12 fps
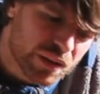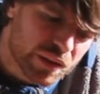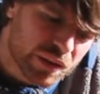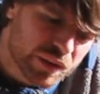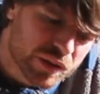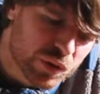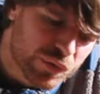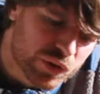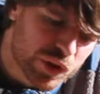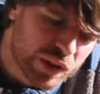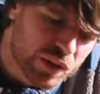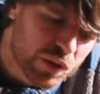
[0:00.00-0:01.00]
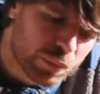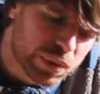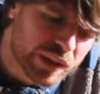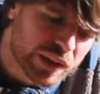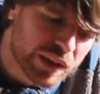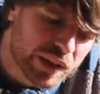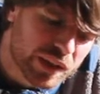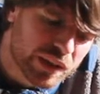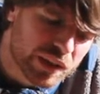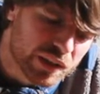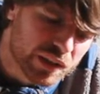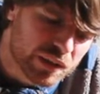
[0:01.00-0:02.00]
the soft shackle completely
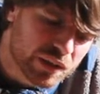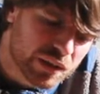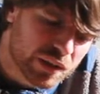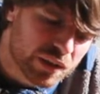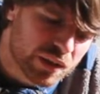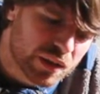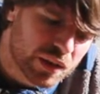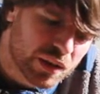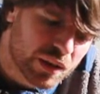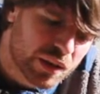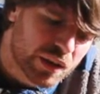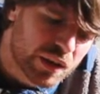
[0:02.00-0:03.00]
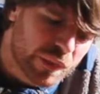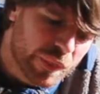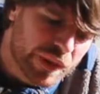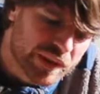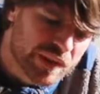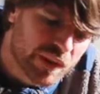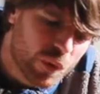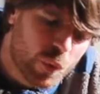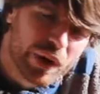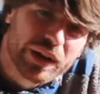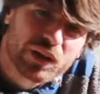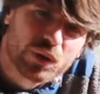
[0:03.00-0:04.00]
undone. There's no
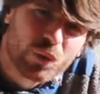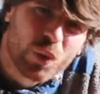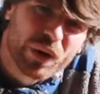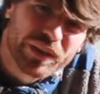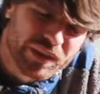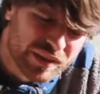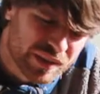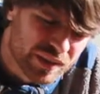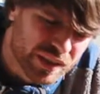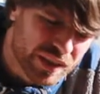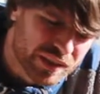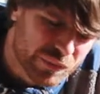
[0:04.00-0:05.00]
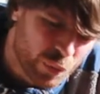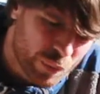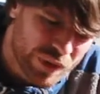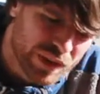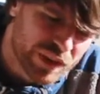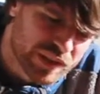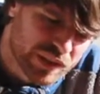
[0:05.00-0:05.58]
way to avoid this, as when this